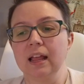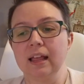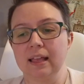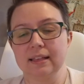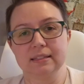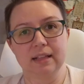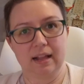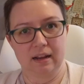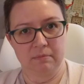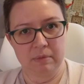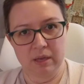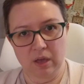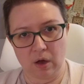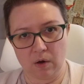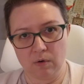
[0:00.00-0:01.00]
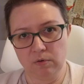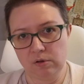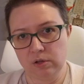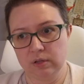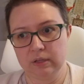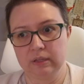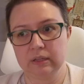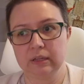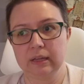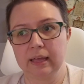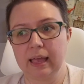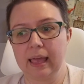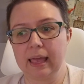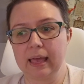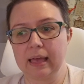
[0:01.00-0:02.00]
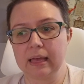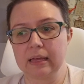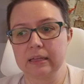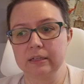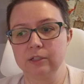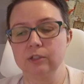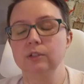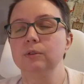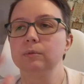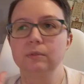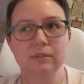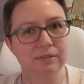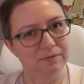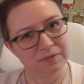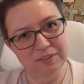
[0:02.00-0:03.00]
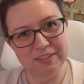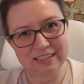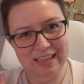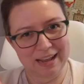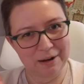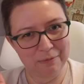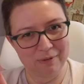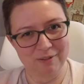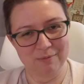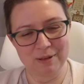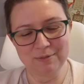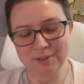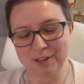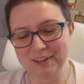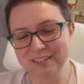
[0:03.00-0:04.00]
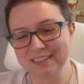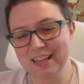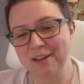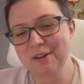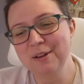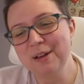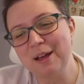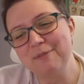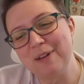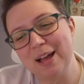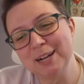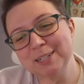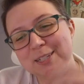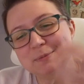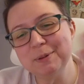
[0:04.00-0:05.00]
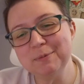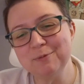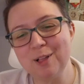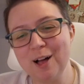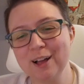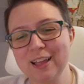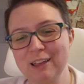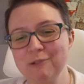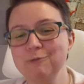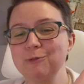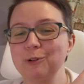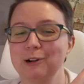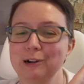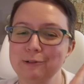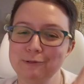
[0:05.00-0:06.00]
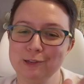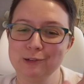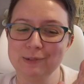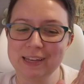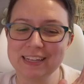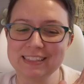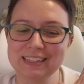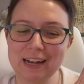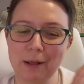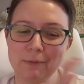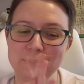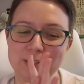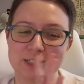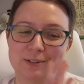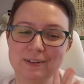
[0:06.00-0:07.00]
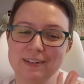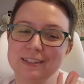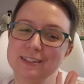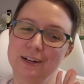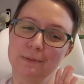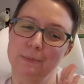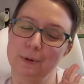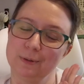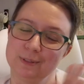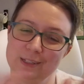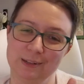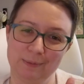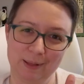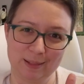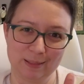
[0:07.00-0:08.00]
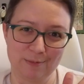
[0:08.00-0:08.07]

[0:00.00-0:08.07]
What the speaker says: is letting me go. And you will see that in one of my vlogs. I've actually been vlogging for a few weeks, and I was just going to start posting weekly